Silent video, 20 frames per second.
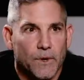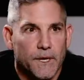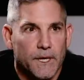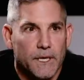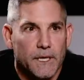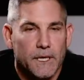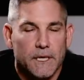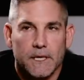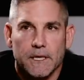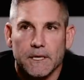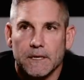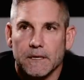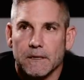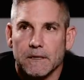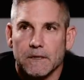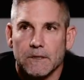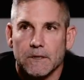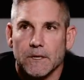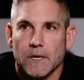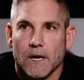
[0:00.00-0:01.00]
when he,
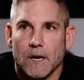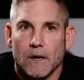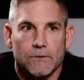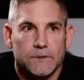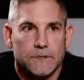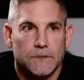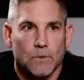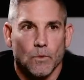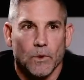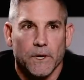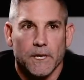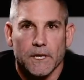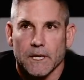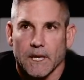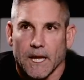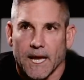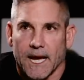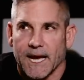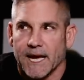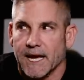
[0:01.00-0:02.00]
you know, went
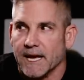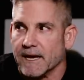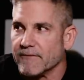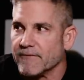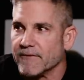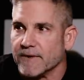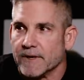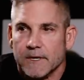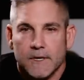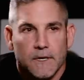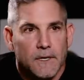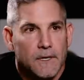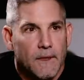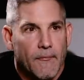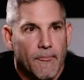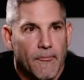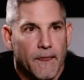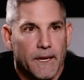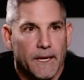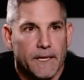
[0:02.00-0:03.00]
live?
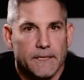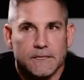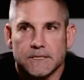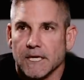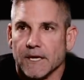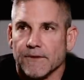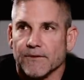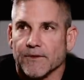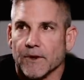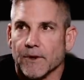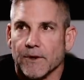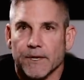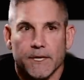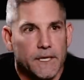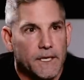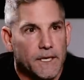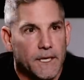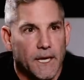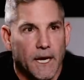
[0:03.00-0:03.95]
at 10:30 at